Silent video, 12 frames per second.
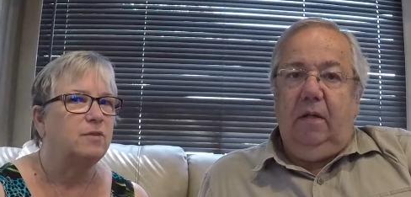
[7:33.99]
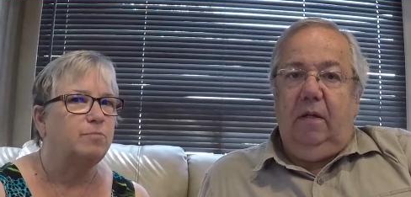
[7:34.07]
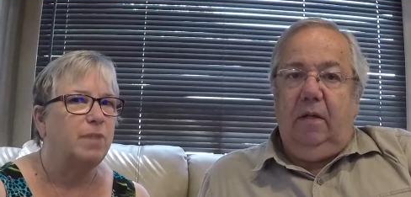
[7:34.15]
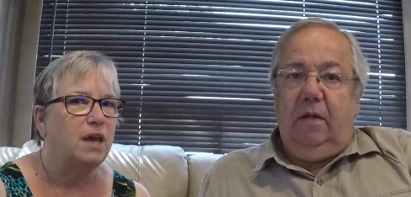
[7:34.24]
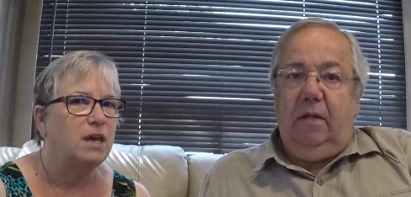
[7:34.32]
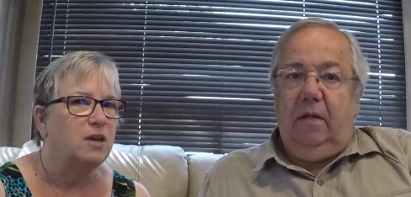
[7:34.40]

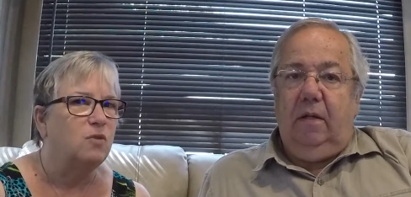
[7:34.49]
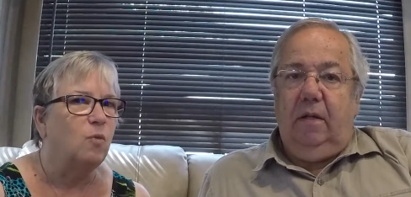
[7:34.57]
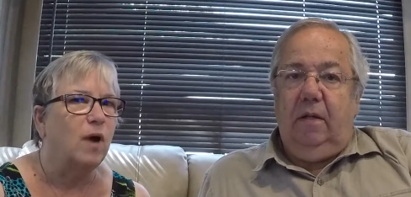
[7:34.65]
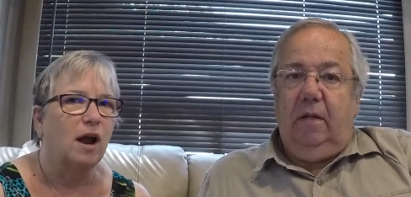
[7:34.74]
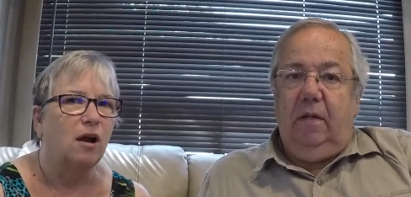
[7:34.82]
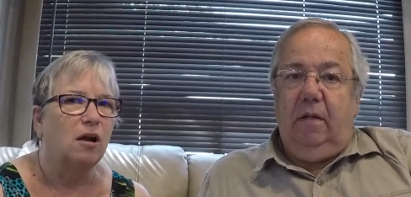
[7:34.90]
Speaker 1: baking
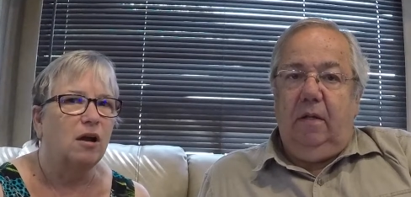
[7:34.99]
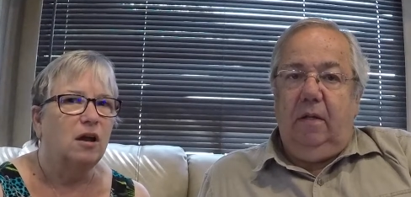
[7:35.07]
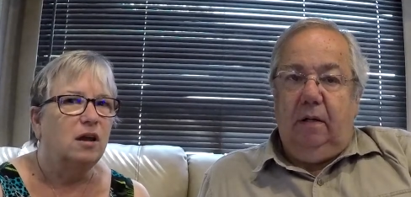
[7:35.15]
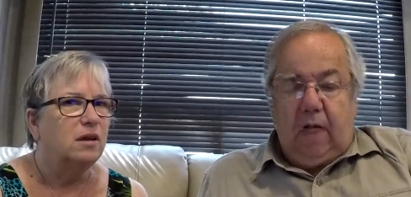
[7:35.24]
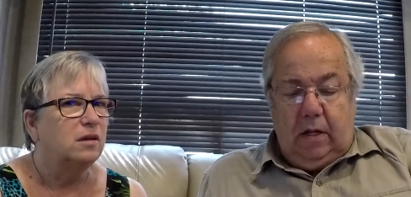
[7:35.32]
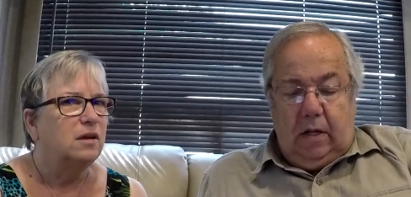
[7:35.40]
ware.
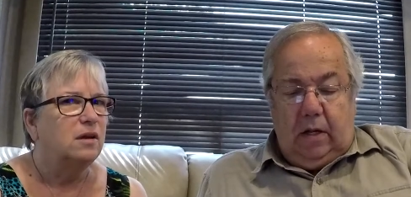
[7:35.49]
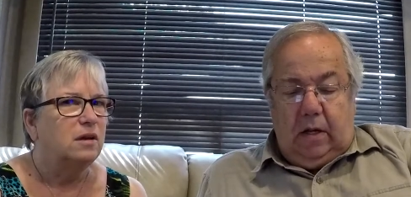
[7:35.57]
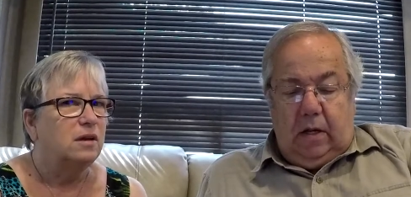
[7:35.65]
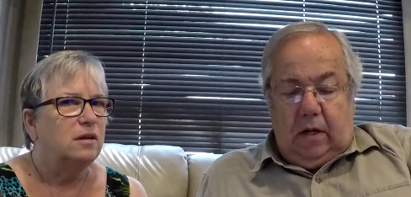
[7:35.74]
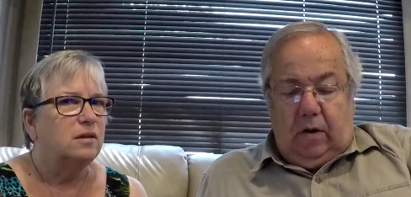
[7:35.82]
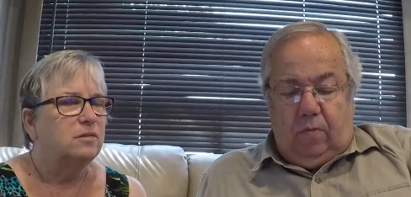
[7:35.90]

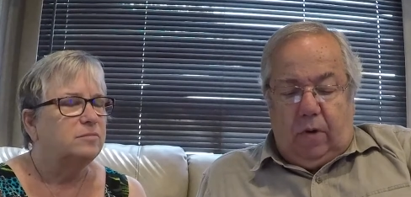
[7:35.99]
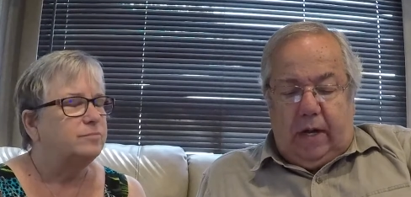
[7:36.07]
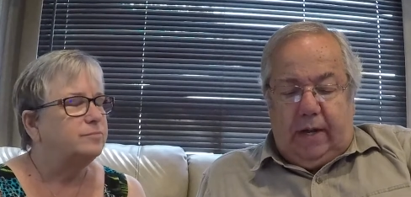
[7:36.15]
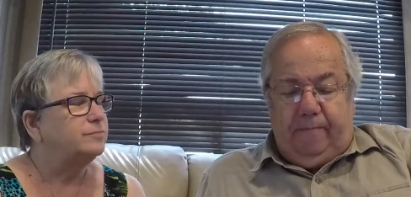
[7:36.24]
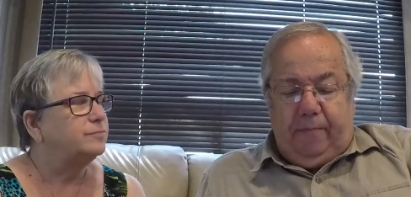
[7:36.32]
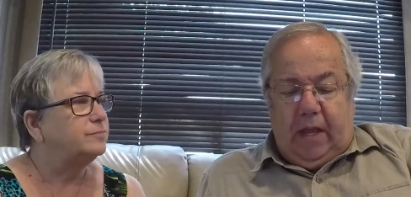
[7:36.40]
Speaker 2: All
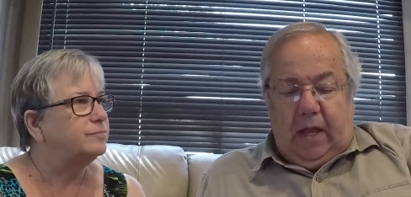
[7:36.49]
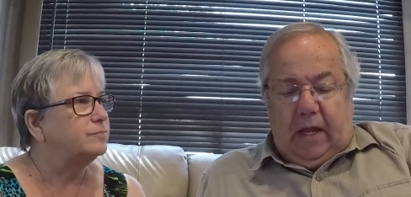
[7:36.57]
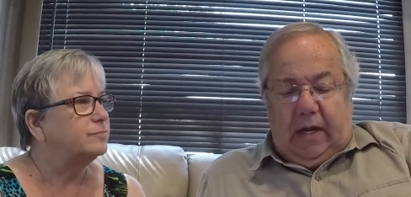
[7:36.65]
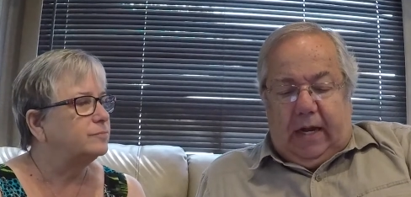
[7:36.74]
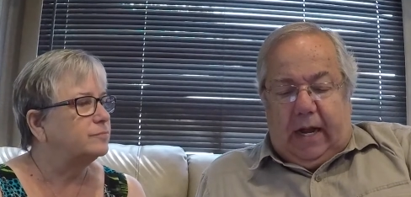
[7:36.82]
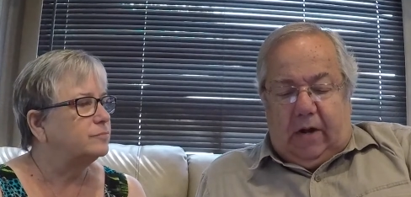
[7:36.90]
right.
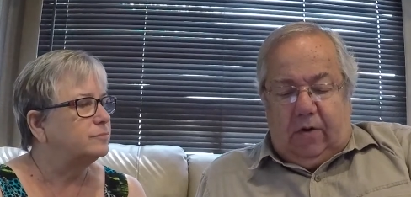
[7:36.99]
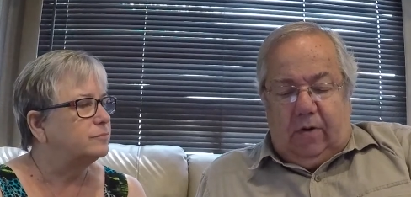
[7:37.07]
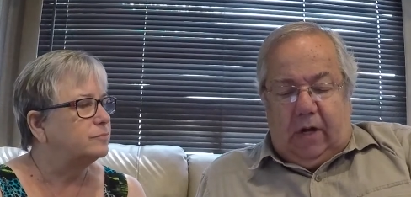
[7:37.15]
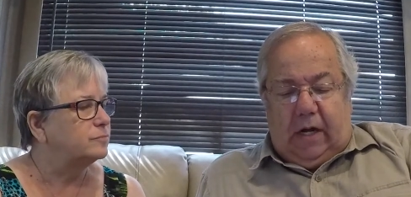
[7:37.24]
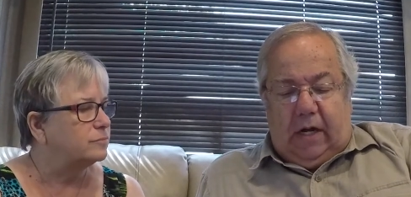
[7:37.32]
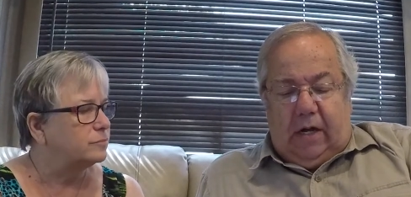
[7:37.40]
Now,
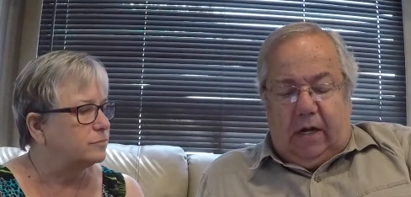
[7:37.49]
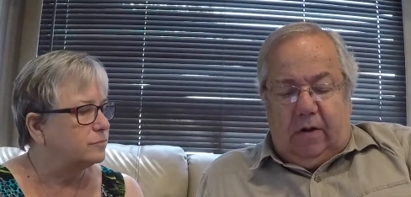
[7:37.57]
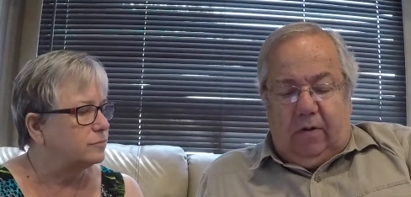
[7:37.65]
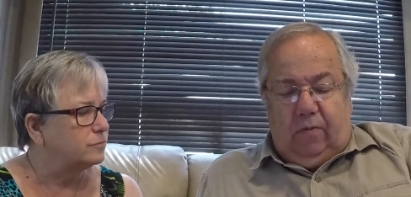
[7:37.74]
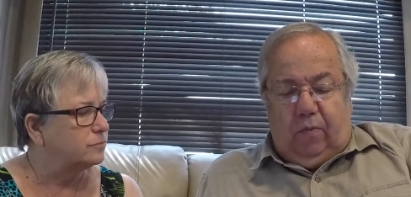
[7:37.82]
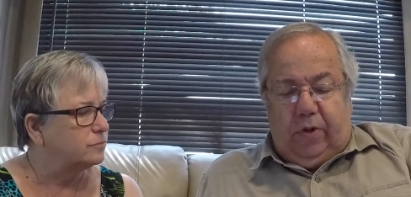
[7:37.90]
uh,
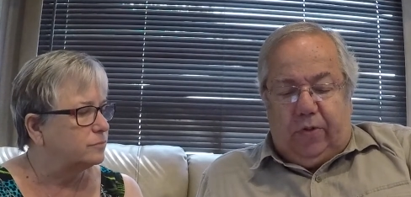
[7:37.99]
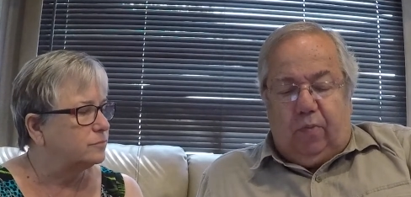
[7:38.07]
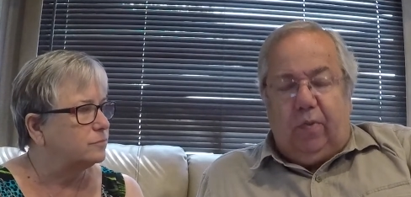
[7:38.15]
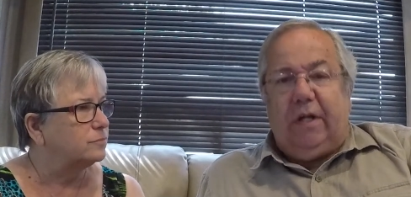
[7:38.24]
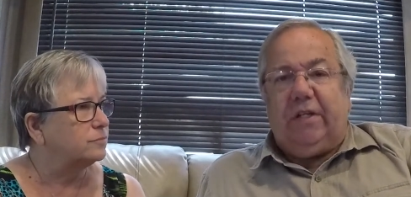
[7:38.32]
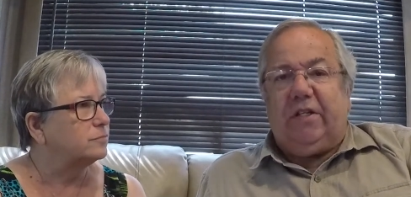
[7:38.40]
with
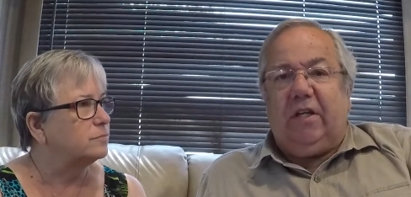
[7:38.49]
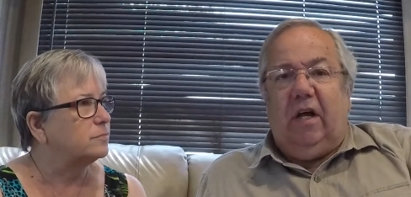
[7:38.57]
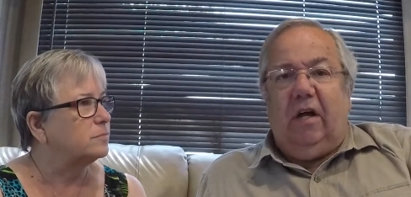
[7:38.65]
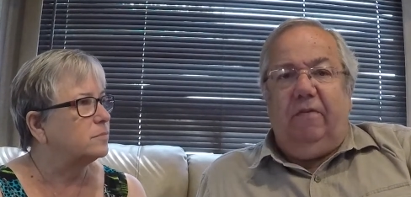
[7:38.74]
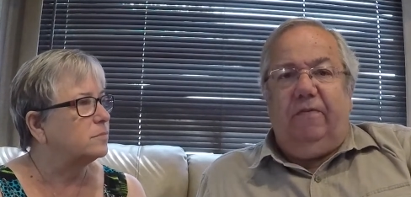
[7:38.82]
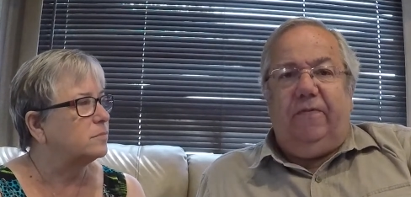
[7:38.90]
risk
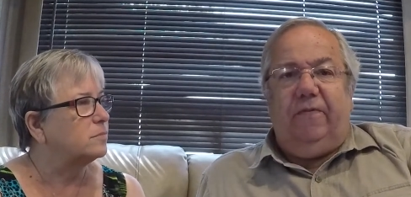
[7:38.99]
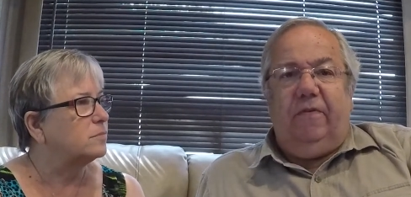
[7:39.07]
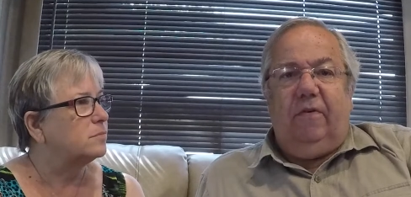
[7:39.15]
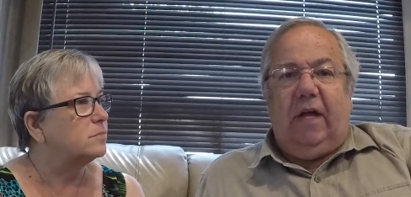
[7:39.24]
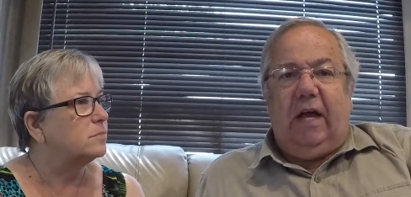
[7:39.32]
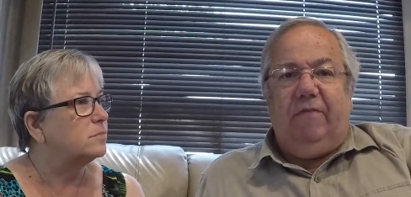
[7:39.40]
of
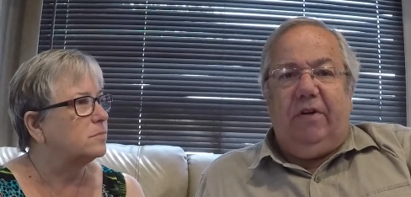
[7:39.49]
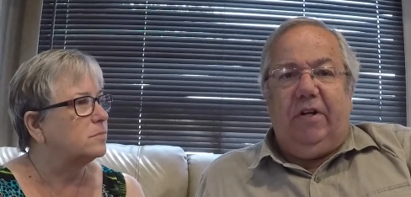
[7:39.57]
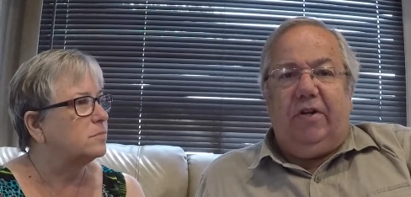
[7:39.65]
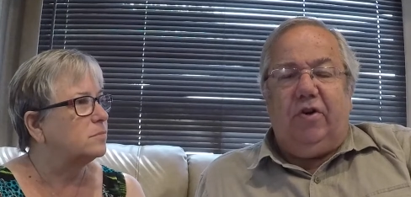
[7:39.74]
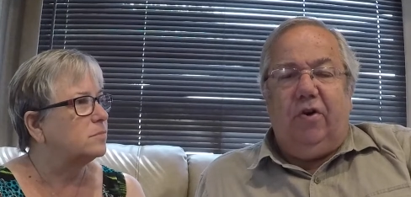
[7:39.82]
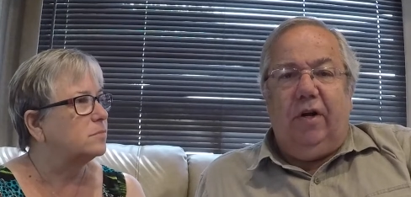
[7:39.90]
having to
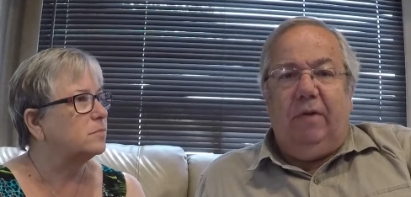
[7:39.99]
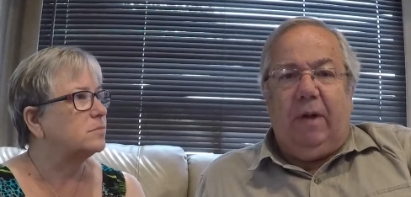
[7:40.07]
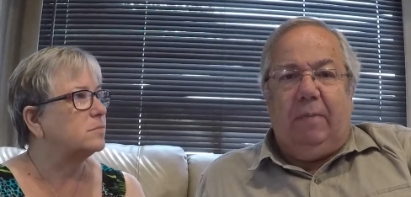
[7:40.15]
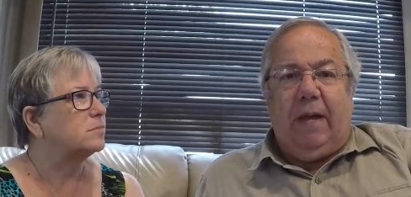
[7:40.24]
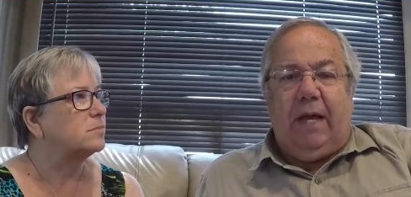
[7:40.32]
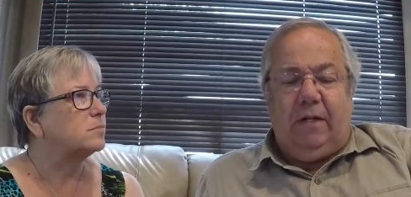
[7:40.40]
turn in my
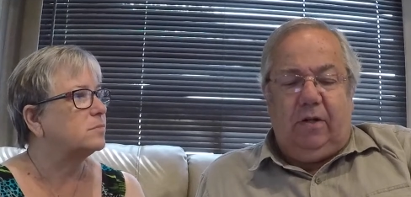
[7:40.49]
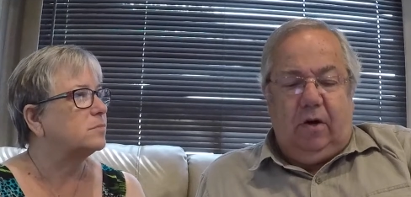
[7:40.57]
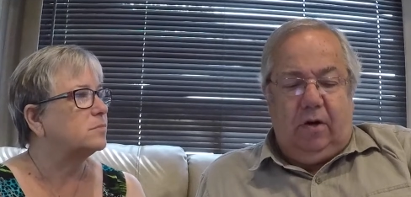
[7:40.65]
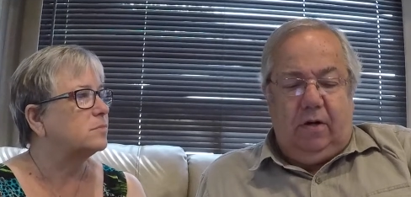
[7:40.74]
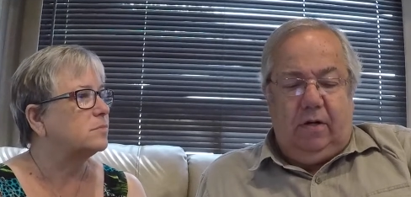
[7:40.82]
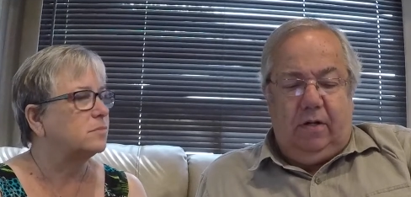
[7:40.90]
man
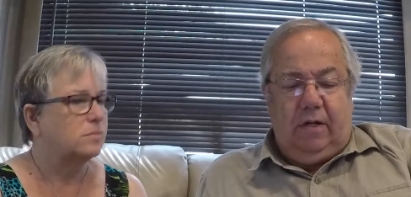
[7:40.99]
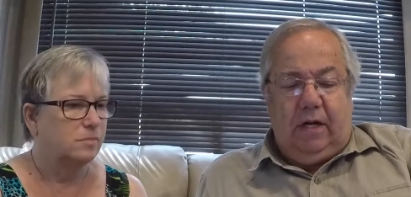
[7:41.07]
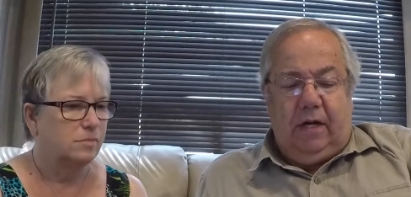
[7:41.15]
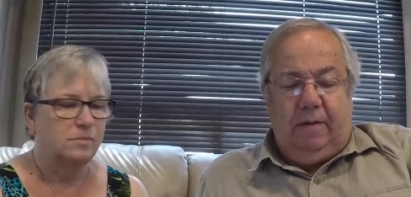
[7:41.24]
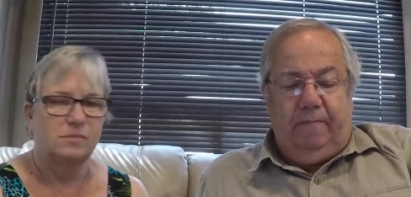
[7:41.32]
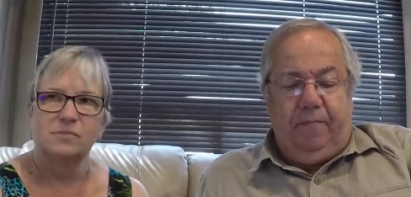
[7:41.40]
card,
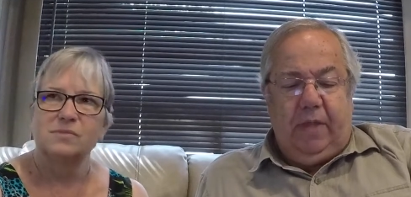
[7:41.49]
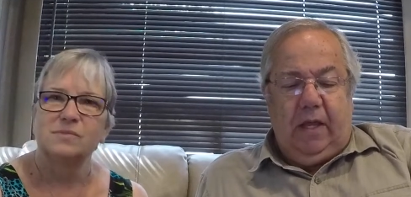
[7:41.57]
um,